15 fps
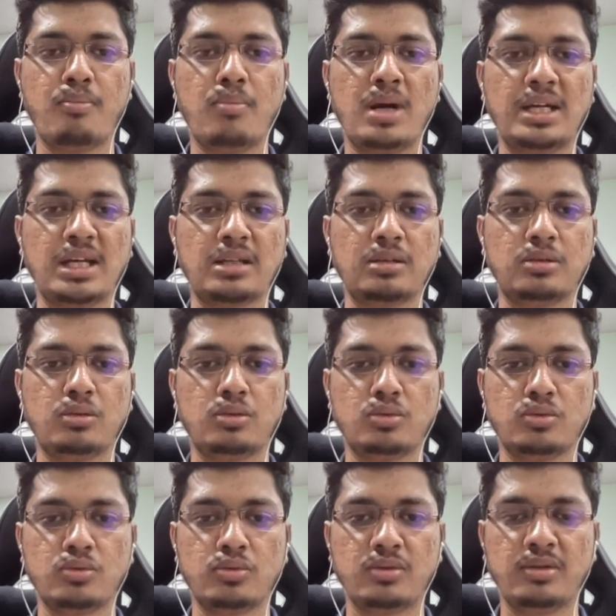button
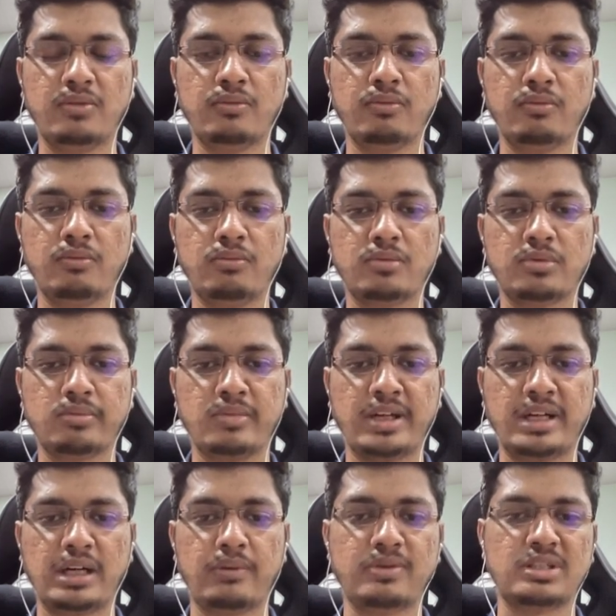to
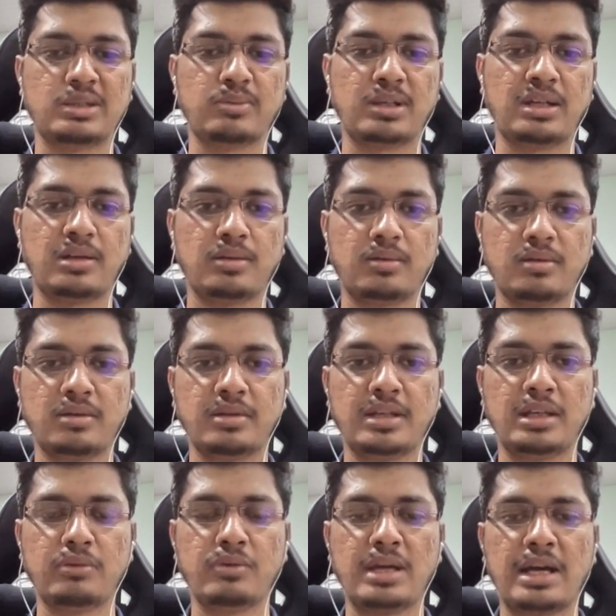make it visible.
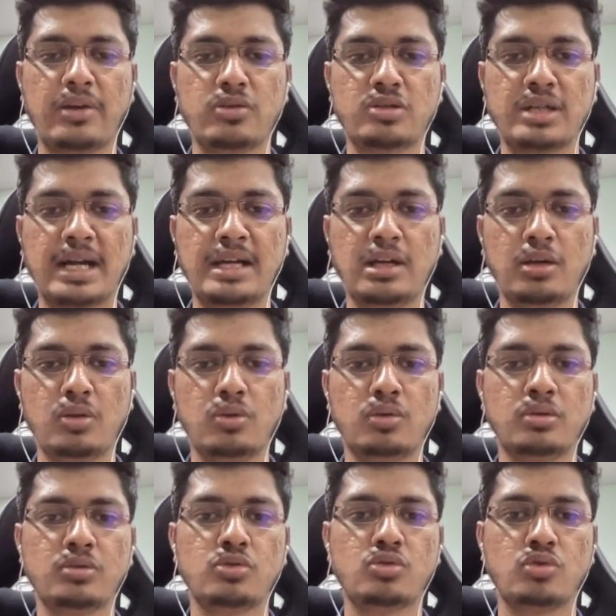Then we have
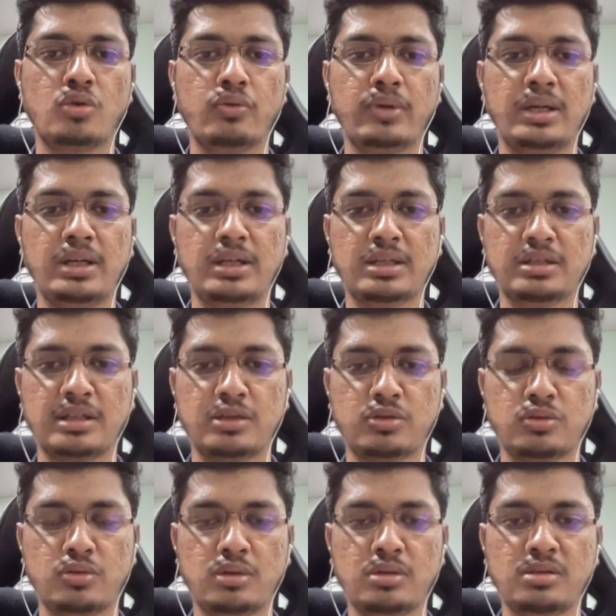standalone, show filters and
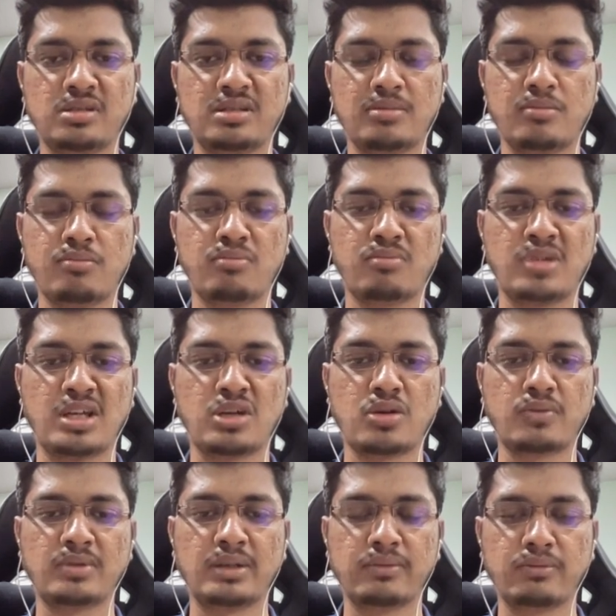so on. Many
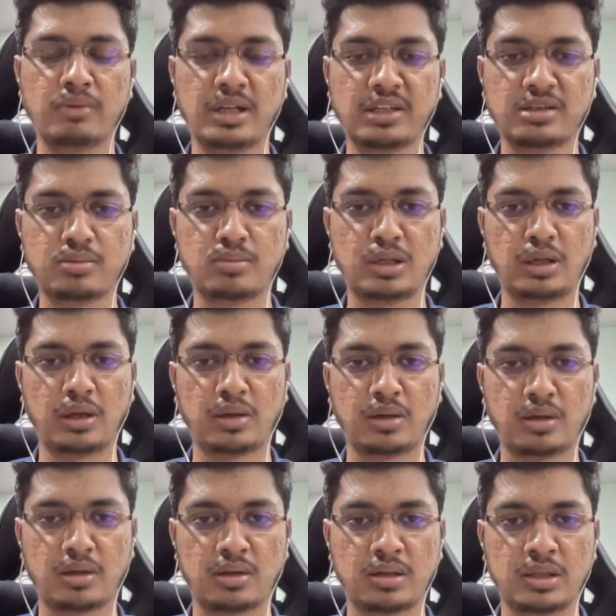of them works,
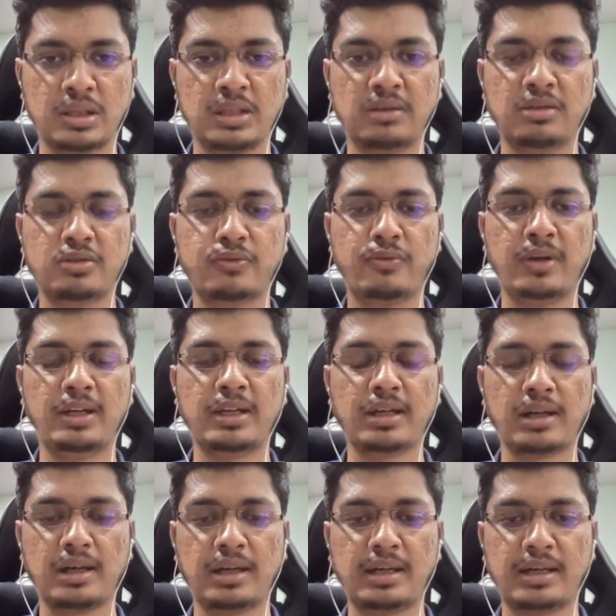but this filter
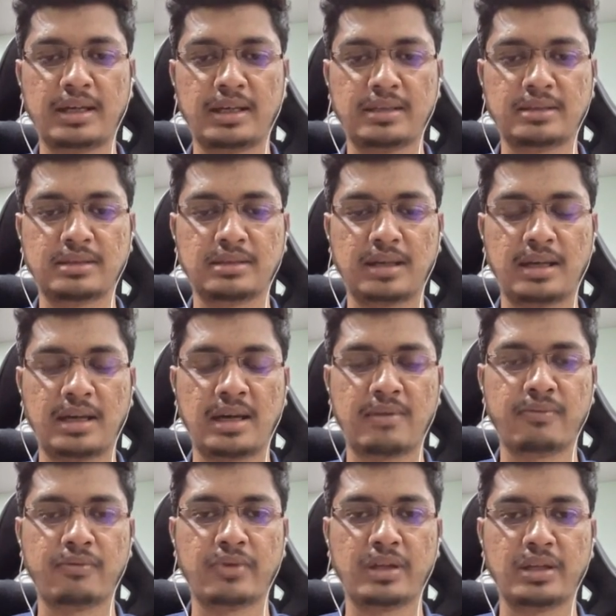related, as
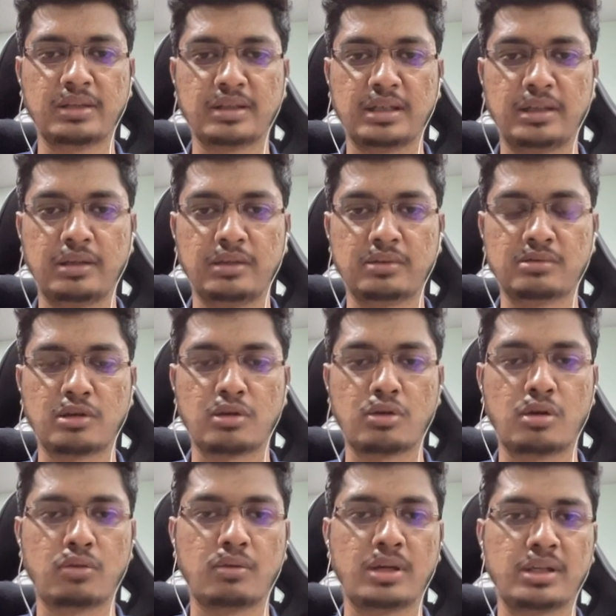I'm feeling that those are
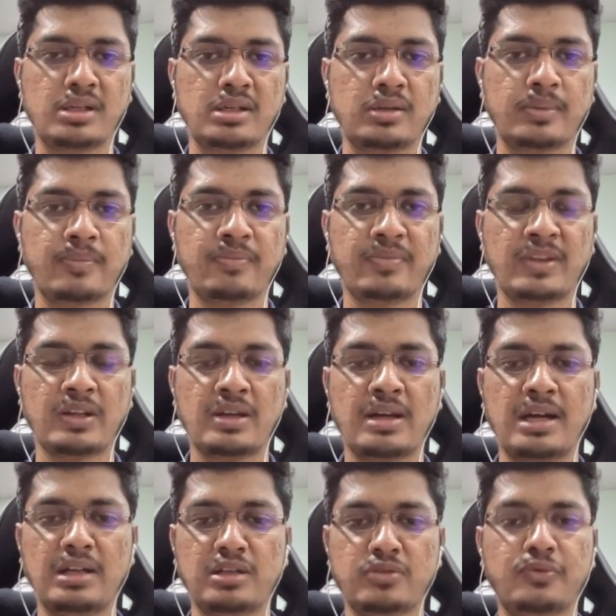not working,
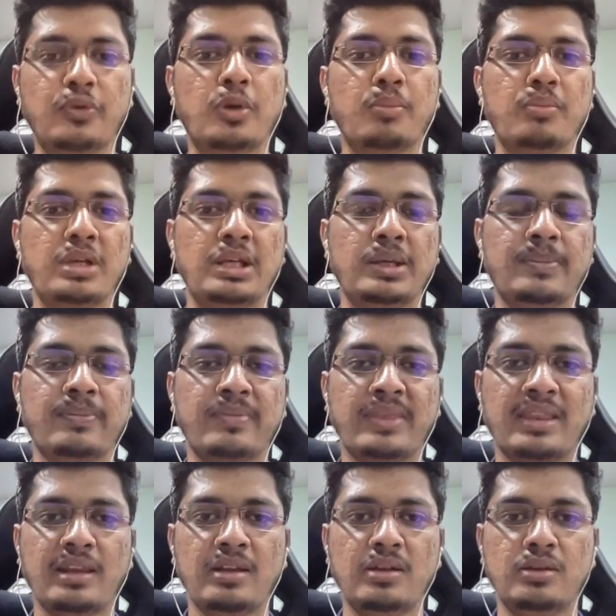at least for me.
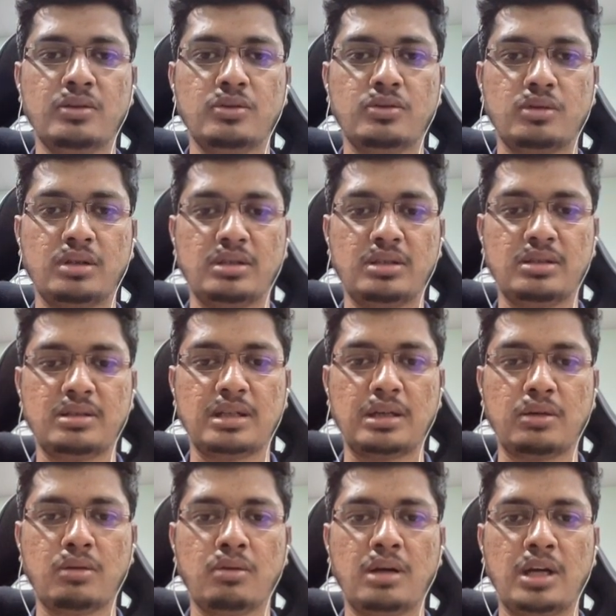So this is
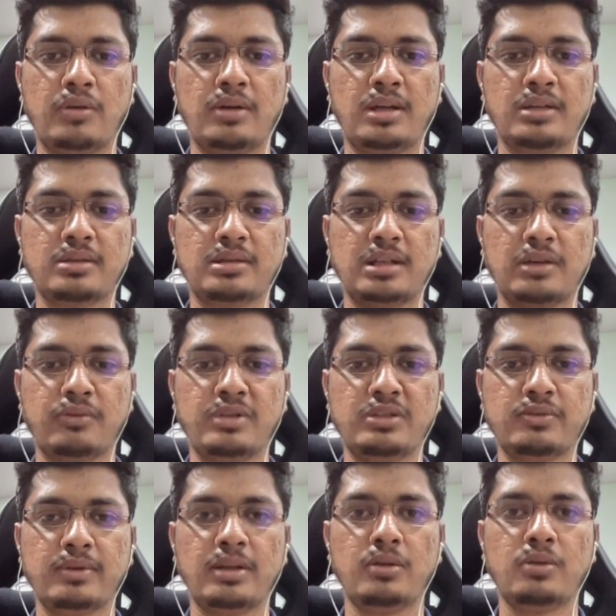how our service will